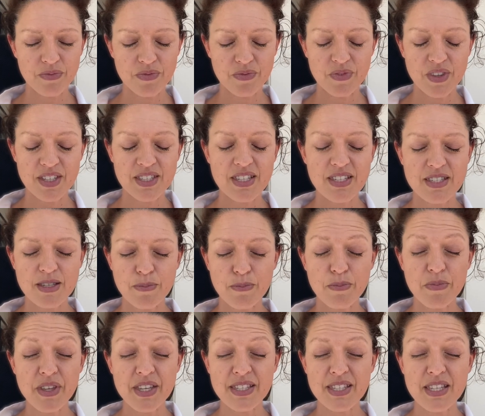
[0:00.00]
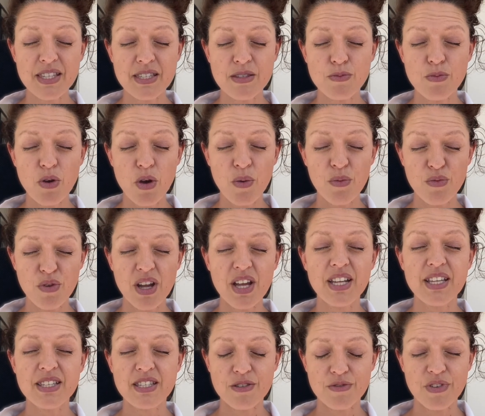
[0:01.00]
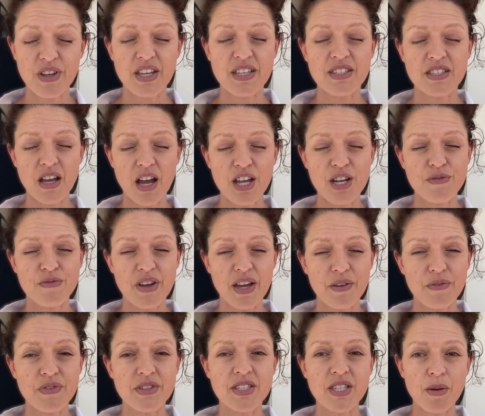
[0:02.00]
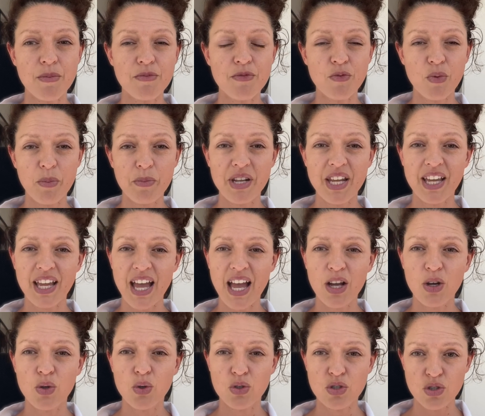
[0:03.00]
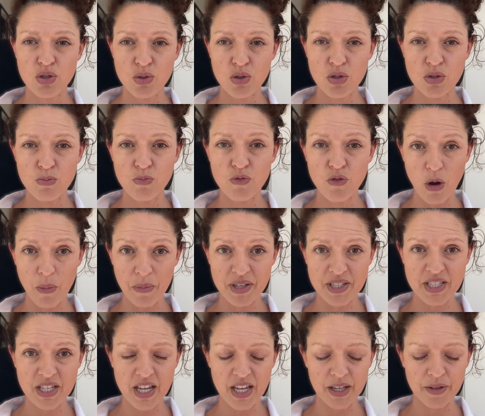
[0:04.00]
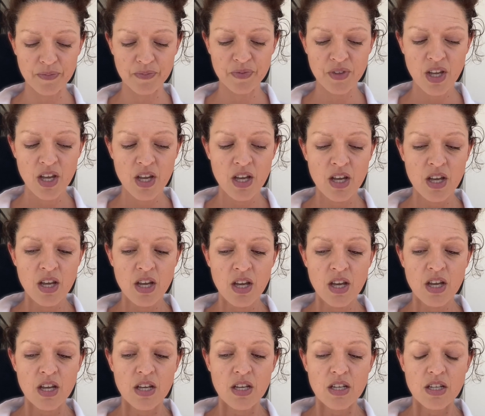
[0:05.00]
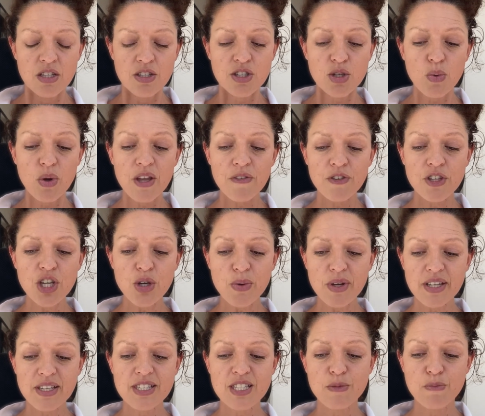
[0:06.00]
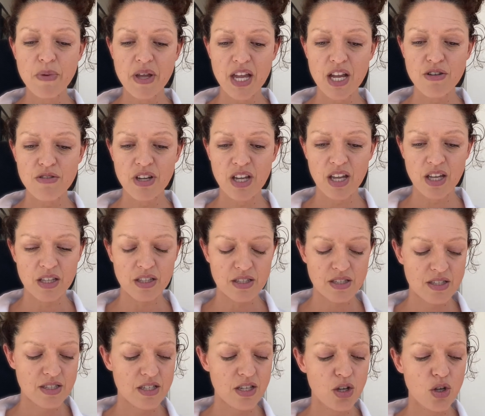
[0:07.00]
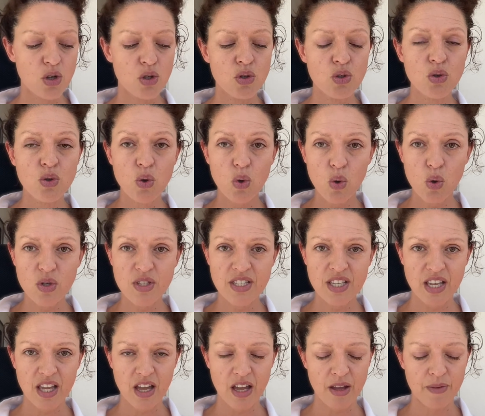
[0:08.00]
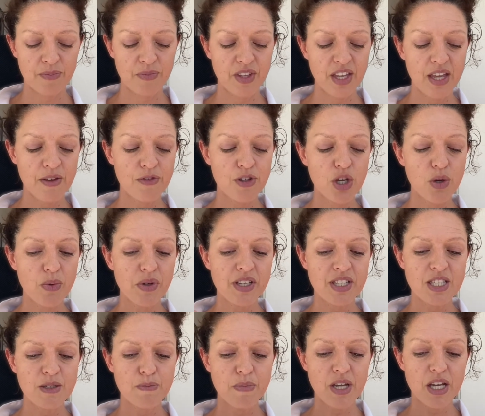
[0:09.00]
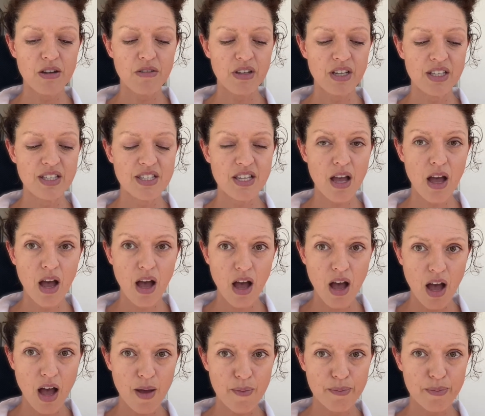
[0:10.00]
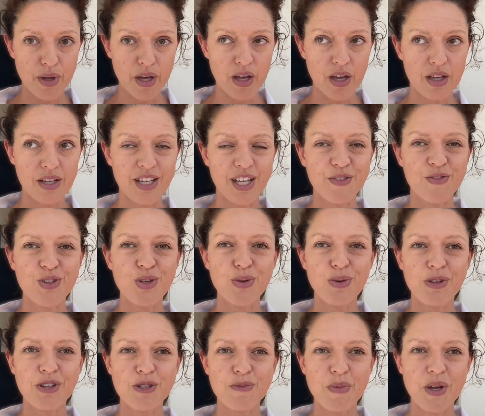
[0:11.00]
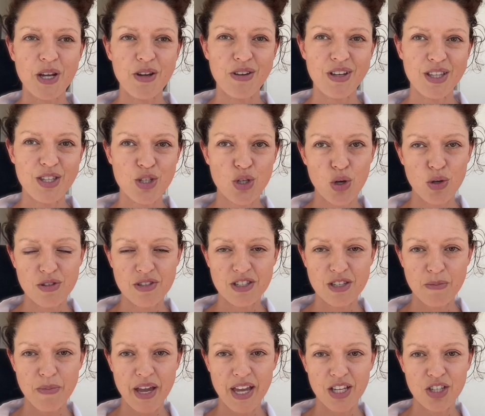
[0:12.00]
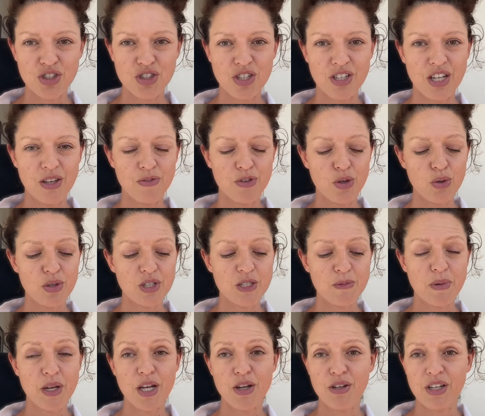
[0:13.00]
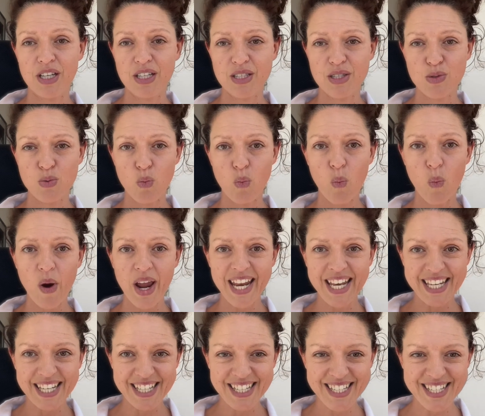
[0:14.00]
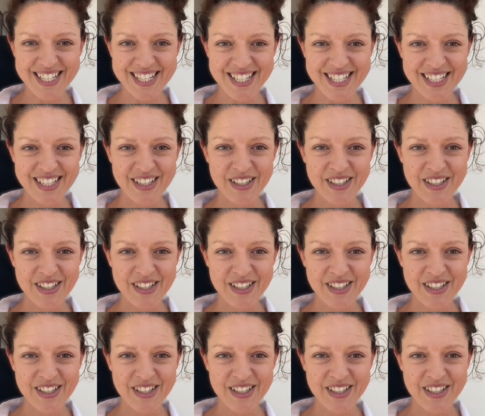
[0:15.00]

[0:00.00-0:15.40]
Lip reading: this is a really severe side effect. For some women, it can cause vomiting. So if you experience nausea, if you experience heartburn, if you experience constipation, if you experience wind,